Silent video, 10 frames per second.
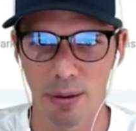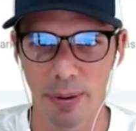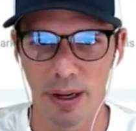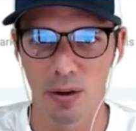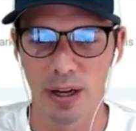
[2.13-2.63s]

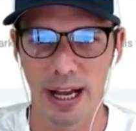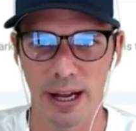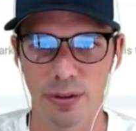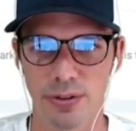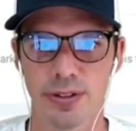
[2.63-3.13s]
about
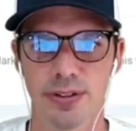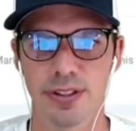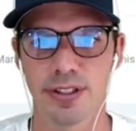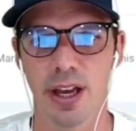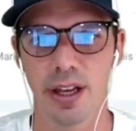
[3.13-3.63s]
how to
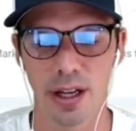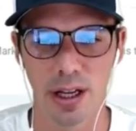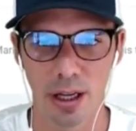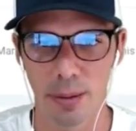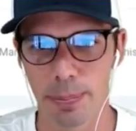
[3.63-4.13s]
set
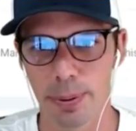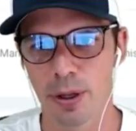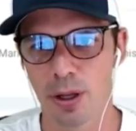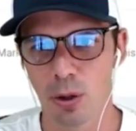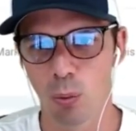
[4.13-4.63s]
up
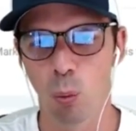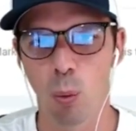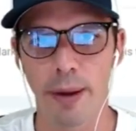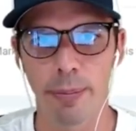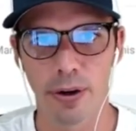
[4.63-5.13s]

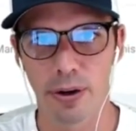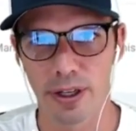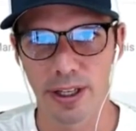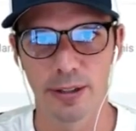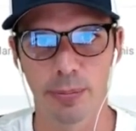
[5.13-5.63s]
webinar
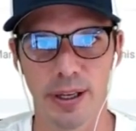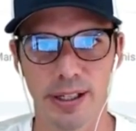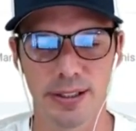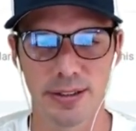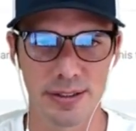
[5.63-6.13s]

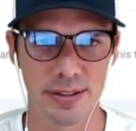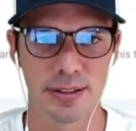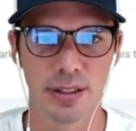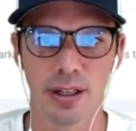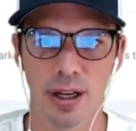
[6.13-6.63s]
campaigns
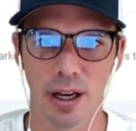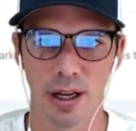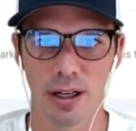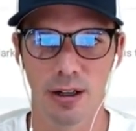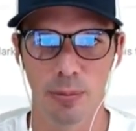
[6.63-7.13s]

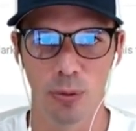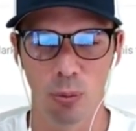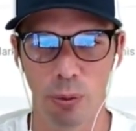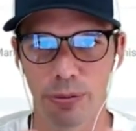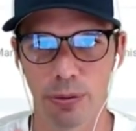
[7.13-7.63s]

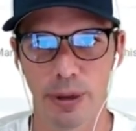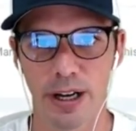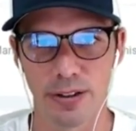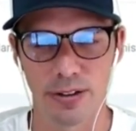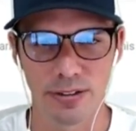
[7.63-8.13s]
with
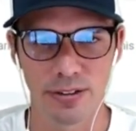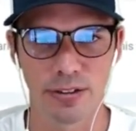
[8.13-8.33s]
reminders.